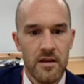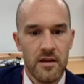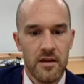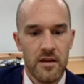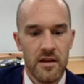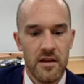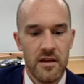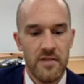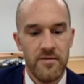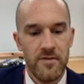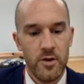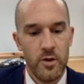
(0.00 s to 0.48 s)

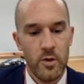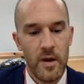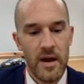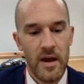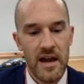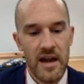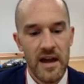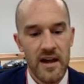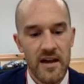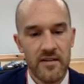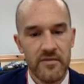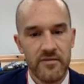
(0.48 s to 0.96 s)
If you
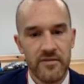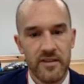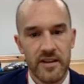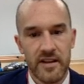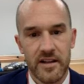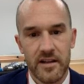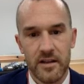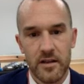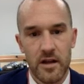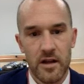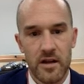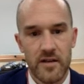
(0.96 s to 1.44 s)
have like
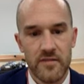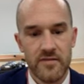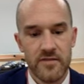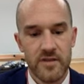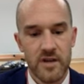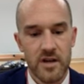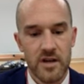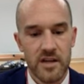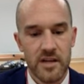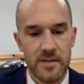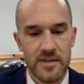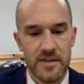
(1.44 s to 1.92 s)
a lot of
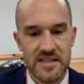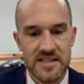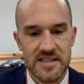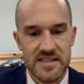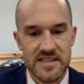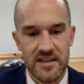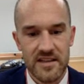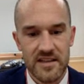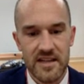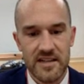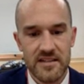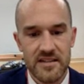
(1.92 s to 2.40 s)
documents
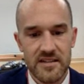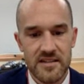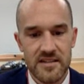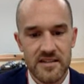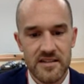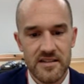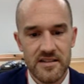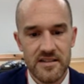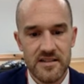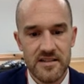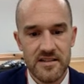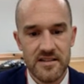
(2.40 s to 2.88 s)
selected,
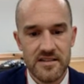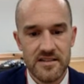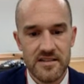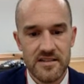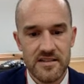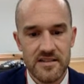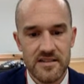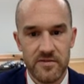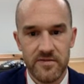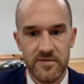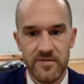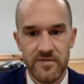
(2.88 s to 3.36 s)
so let's go
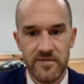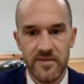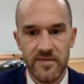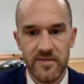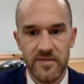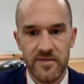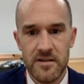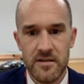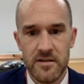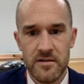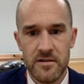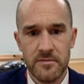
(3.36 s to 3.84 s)
to
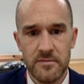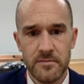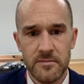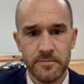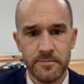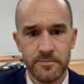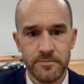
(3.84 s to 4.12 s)
Finder,